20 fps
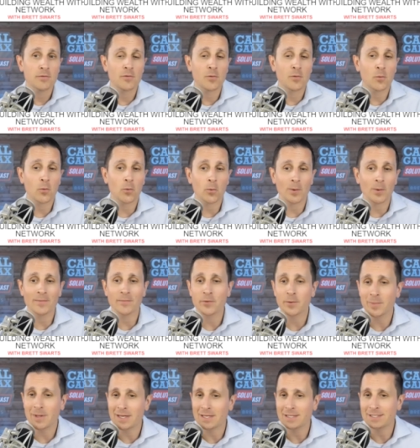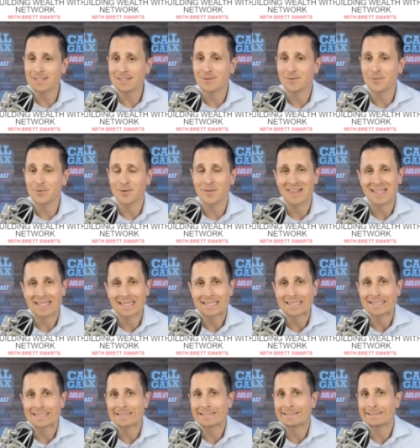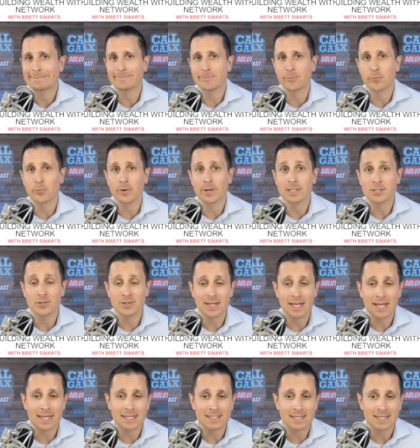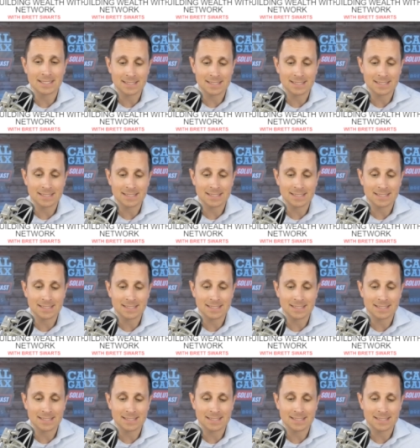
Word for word: for information, or for things, for internet.